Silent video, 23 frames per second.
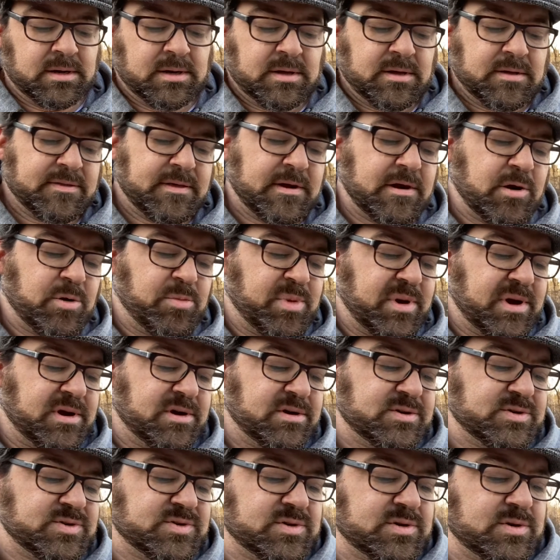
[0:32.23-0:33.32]
There are
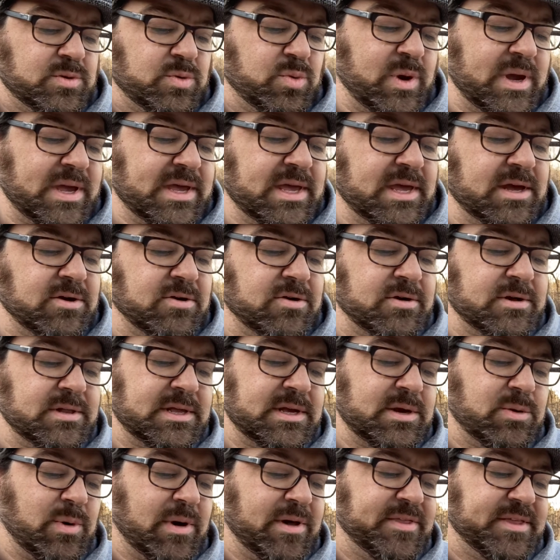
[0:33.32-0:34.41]
bears waking early
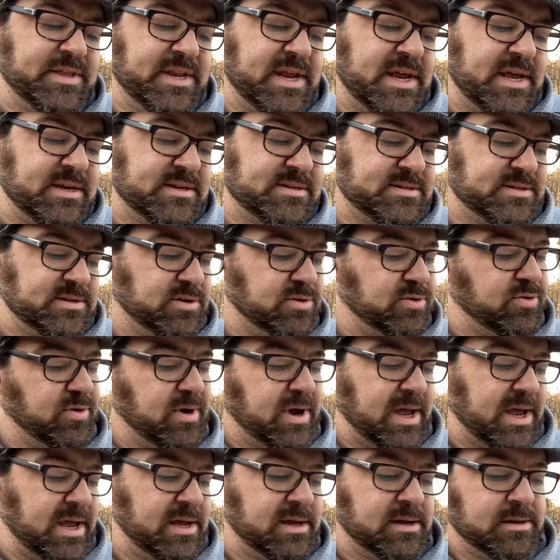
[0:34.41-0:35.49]
while the day is still
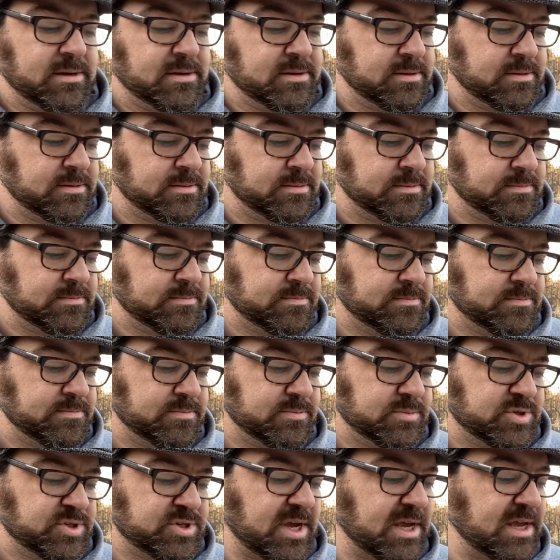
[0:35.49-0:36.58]
gray,
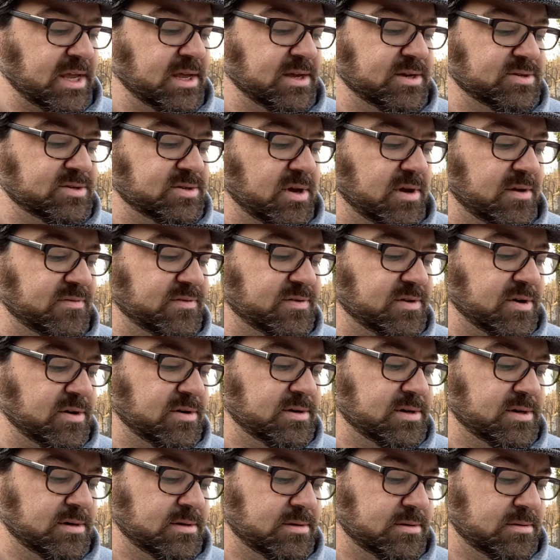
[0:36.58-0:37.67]
shaking soft dirt
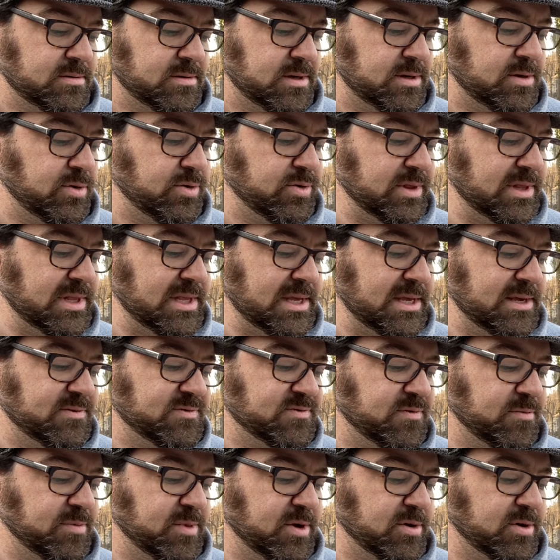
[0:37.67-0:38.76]
and old leaves
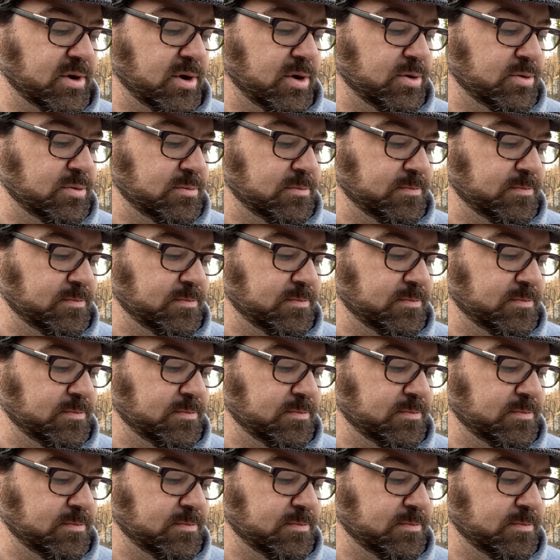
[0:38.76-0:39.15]
from their coat.